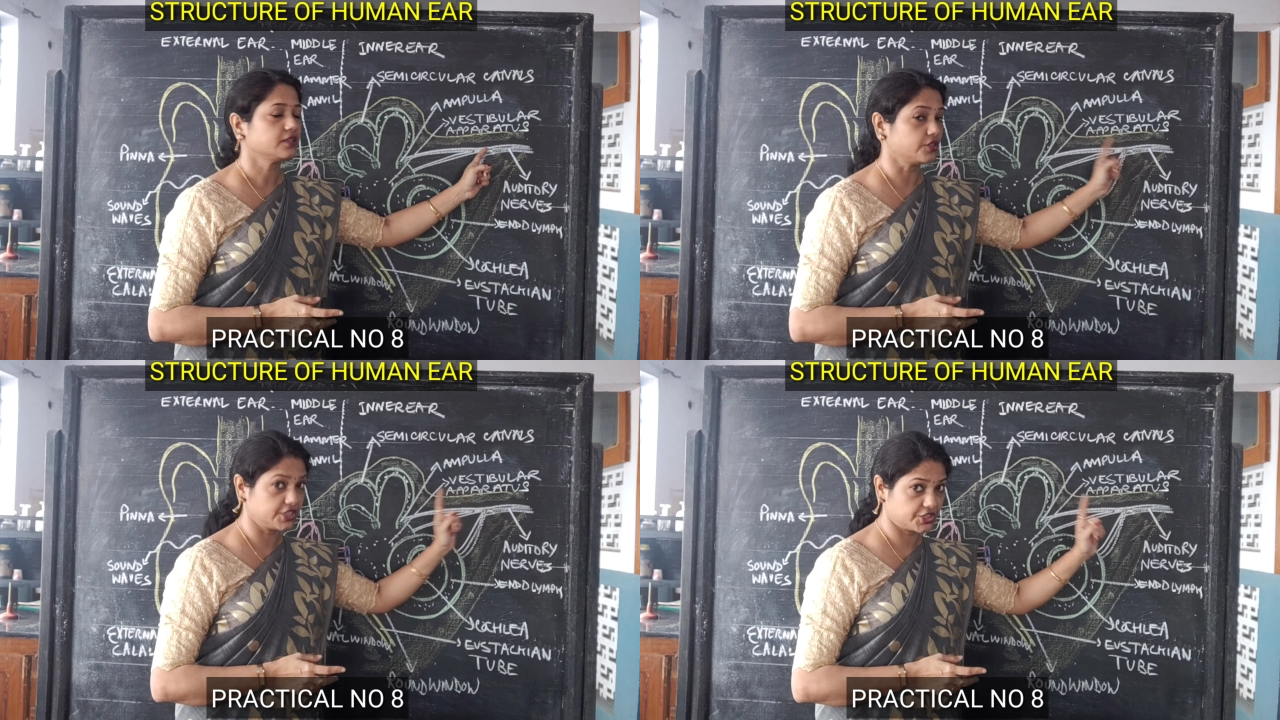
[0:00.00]

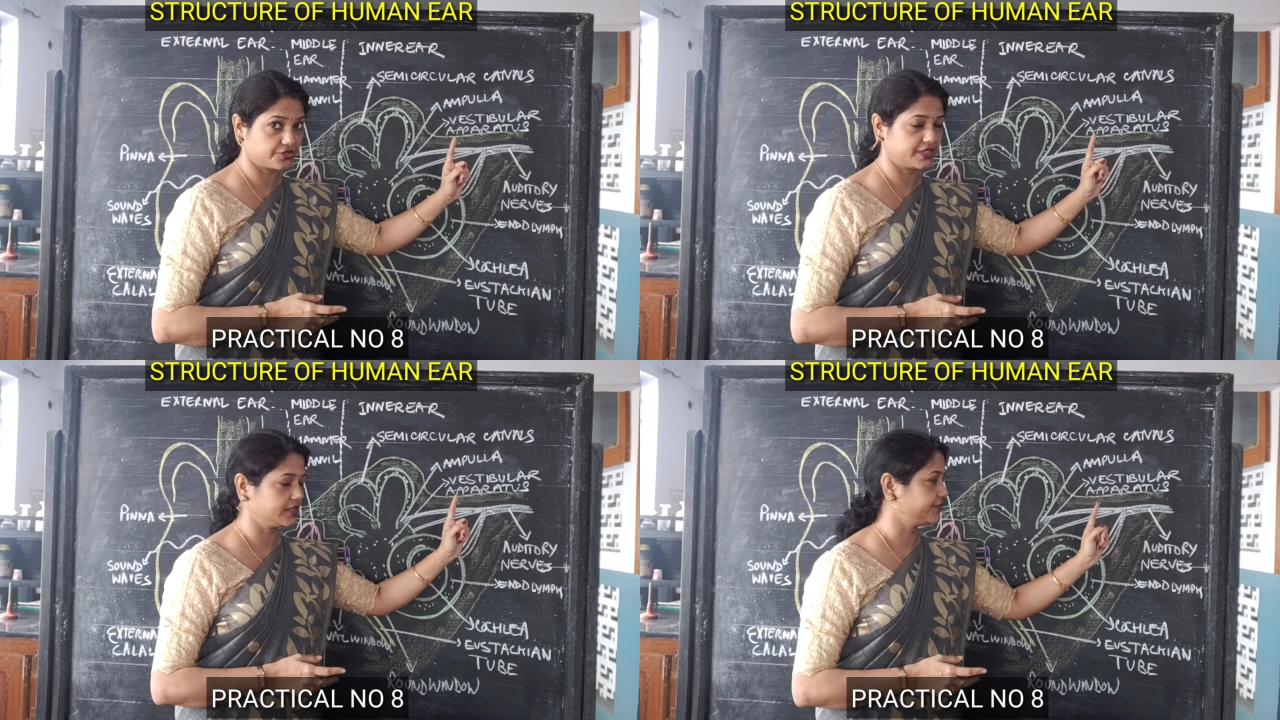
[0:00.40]

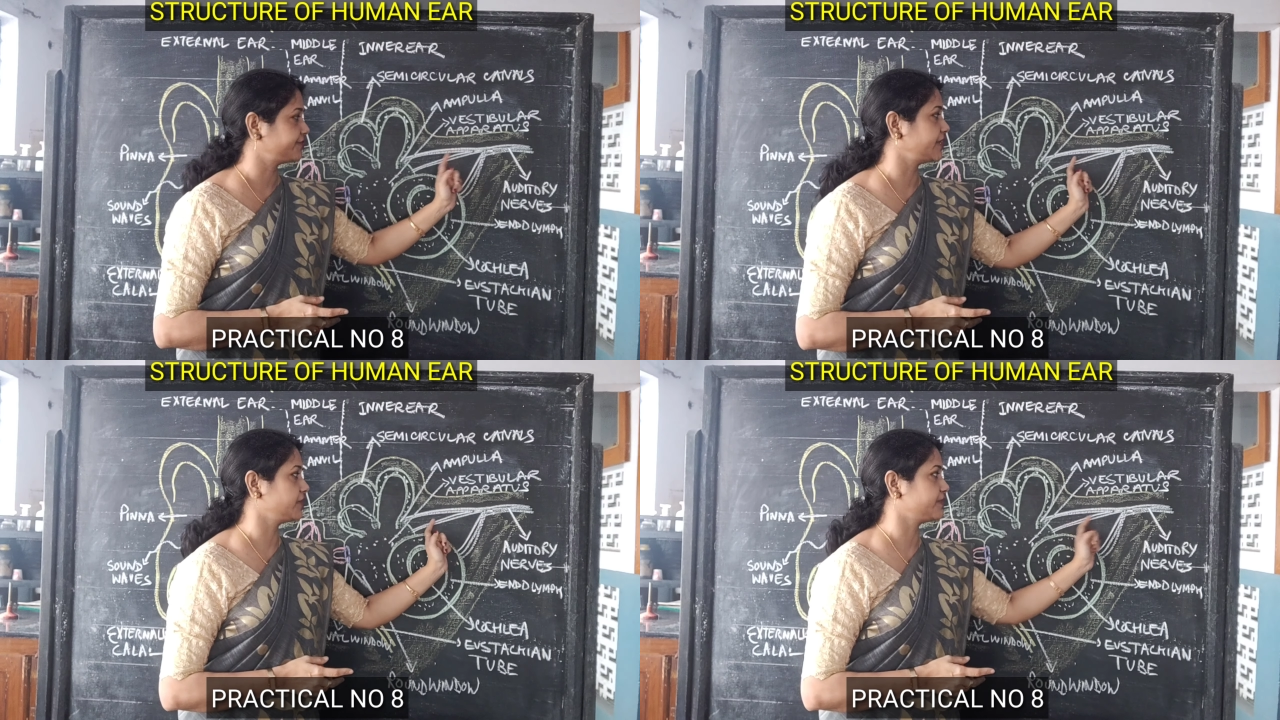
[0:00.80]
auditory nerve
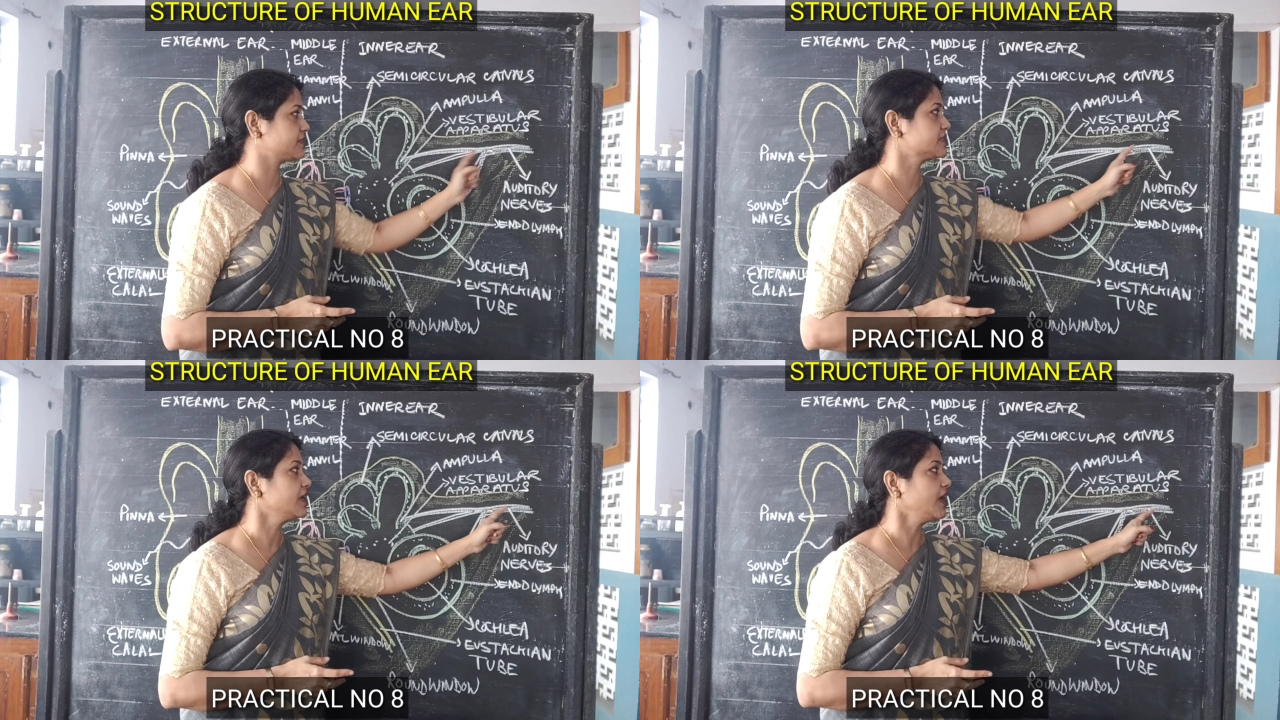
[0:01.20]

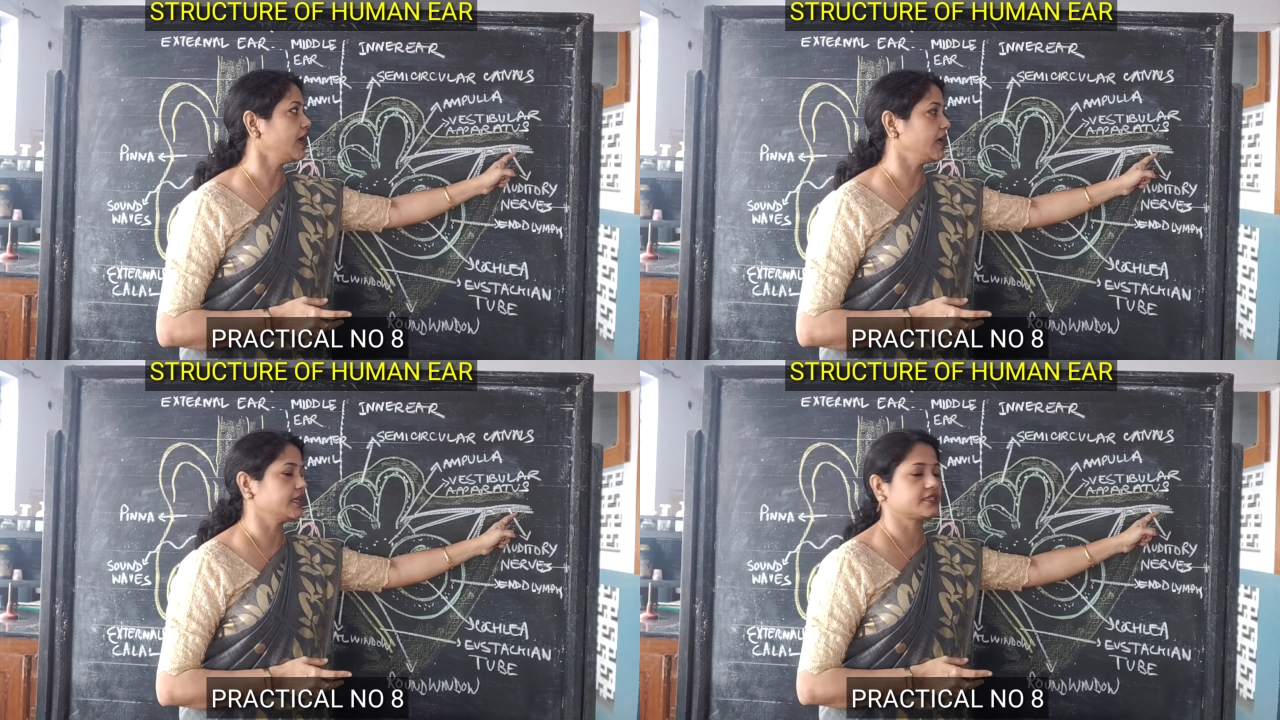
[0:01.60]
fibers,
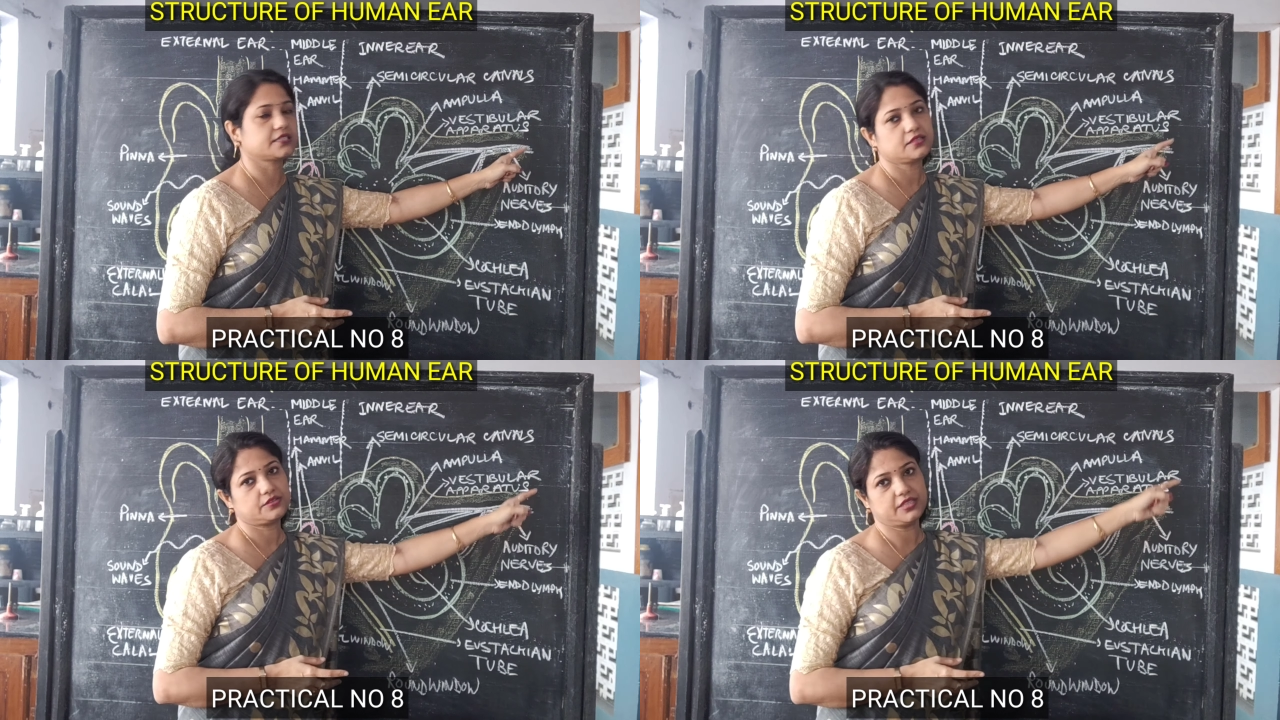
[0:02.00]

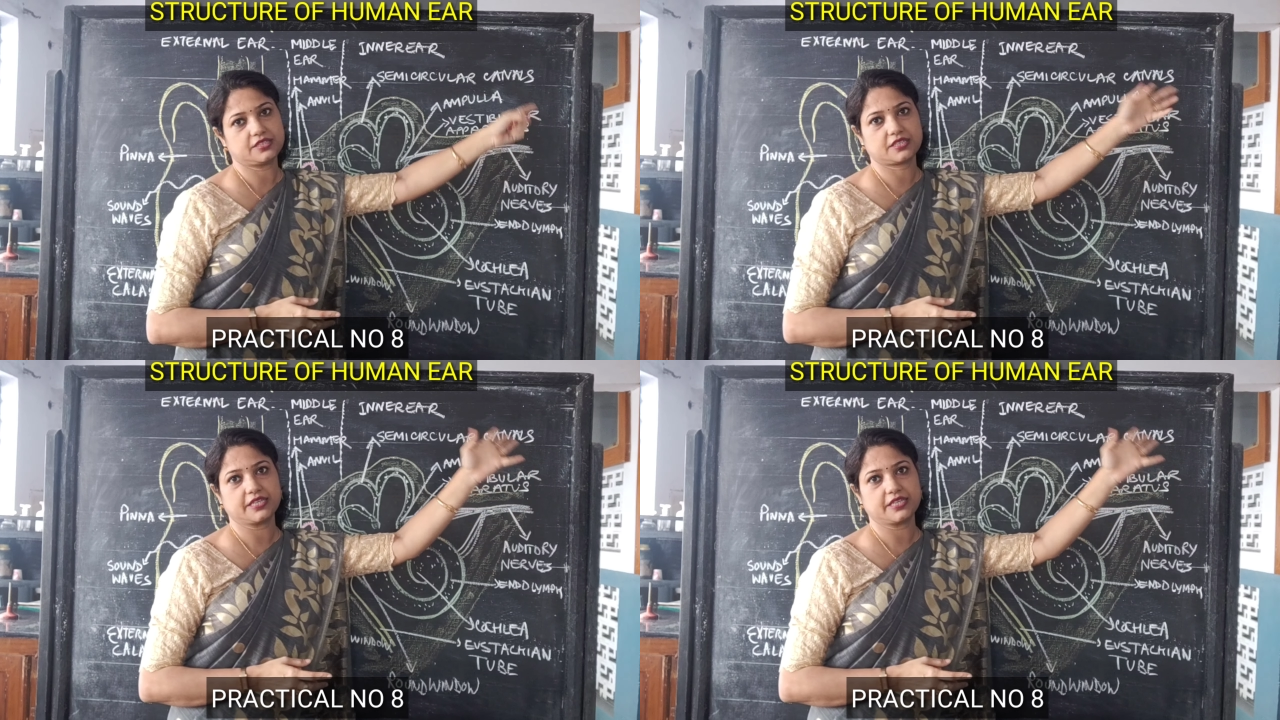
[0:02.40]
and it